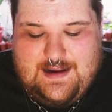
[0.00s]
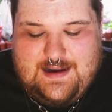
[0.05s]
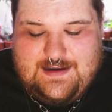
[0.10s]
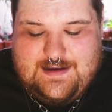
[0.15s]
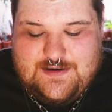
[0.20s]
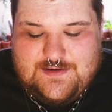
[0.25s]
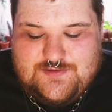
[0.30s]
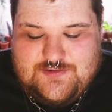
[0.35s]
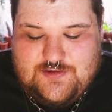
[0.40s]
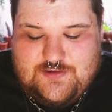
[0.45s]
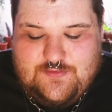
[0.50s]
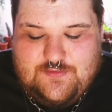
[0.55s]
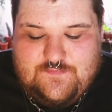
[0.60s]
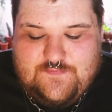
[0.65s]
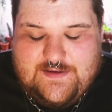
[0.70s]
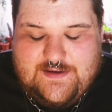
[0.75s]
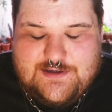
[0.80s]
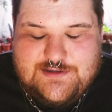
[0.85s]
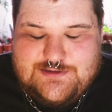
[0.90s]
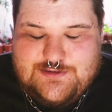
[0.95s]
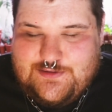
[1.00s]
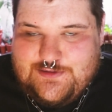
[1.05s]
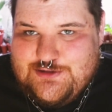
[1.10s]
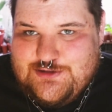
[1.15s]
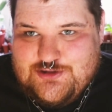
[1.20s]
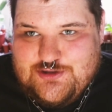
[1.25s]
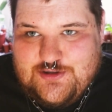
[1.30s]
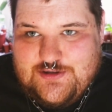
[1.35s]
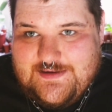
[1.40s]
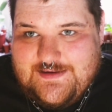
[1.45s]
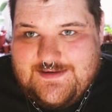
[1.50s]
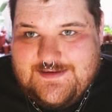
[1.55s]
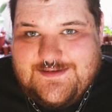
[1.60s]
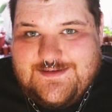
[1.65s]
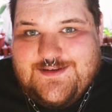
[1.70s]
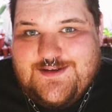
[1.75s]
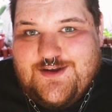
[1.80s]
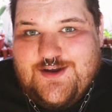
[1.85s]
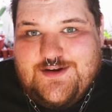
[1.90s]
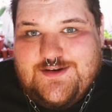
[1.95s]
and I do think she'll enjoy
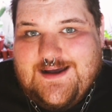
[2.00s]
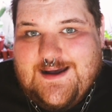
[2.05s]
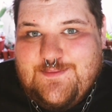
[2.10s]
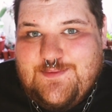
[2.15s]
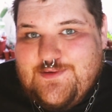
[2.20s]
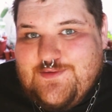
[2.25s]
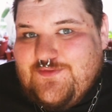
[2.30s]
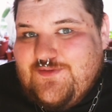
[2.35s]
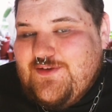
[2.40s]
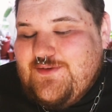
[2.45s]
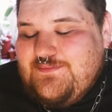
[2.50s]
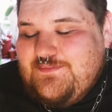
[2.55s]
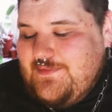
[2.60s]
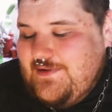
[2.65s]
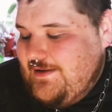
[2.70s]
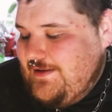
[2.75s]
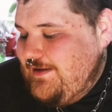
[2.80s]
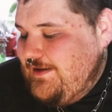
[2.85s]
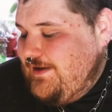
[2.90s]
a good couple of them.